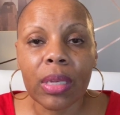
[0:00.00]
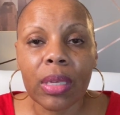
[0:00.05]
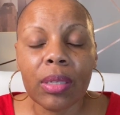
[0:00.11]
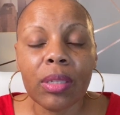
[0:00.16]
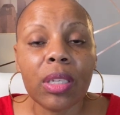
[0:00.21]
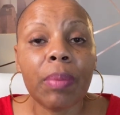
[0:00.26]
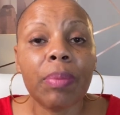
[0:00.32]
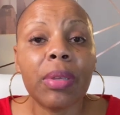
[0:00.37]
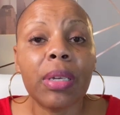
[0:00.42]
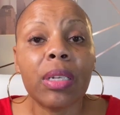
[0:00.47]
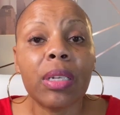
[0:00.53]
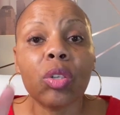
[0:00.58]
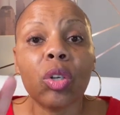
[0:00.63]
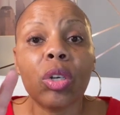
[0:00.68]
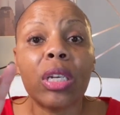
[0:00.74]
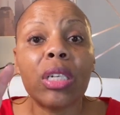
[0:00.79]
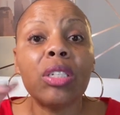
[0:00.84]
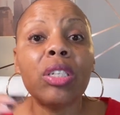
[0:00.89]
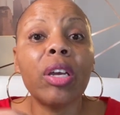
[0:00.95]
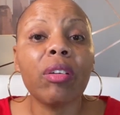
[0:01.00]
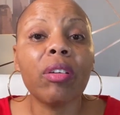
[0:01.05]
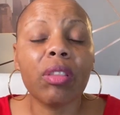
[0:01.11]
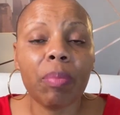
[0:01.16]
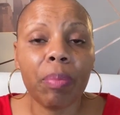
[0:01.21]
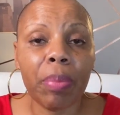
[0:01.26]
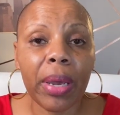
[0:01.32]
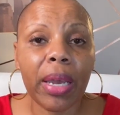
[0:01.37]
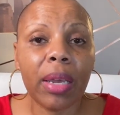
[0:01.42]
something that's going to tear
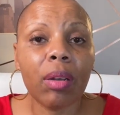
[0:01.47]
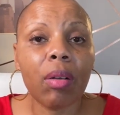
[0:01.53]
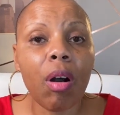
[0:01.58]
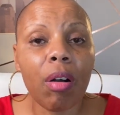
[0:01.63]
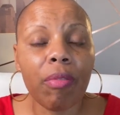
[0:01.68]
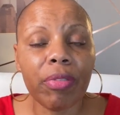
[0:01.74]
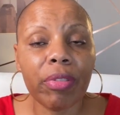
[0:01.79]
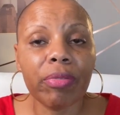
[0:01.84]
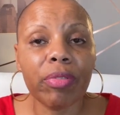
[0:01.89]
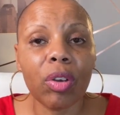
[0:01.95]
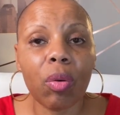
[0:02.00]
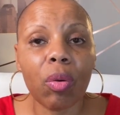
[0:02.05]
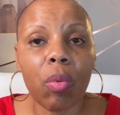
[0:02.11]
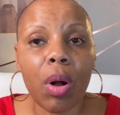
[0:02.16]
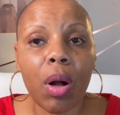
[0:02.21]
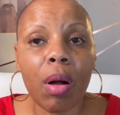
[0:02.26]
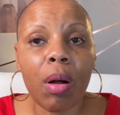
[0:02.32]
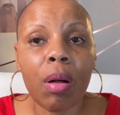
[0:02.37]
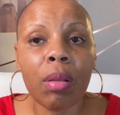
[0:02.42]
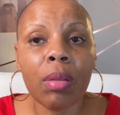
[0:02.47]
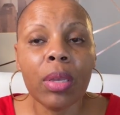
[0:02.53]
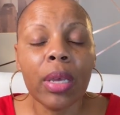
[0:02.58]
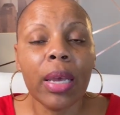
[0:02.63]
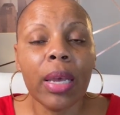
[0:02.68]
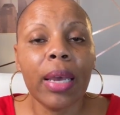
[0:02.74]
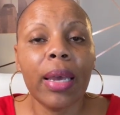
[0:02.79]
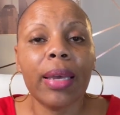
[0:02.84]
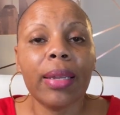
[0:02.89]
the paint off of your wall
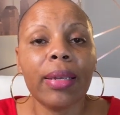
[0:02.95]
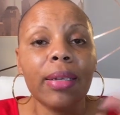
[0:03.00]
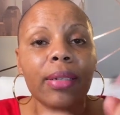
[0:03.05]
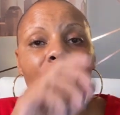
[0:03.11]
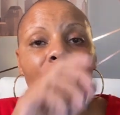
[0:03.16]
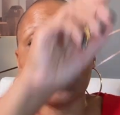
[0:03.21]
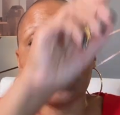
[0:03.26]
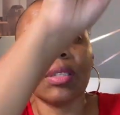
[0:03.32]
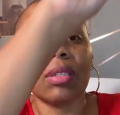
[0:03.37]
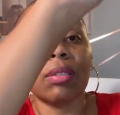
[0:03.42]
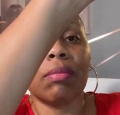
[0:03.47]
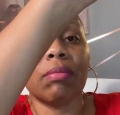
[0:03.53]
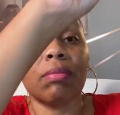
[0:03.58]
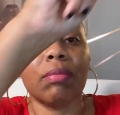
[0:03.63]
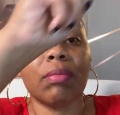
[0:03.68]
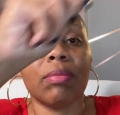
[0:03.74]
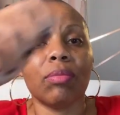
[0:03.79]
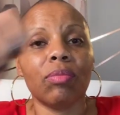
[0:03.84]
and i just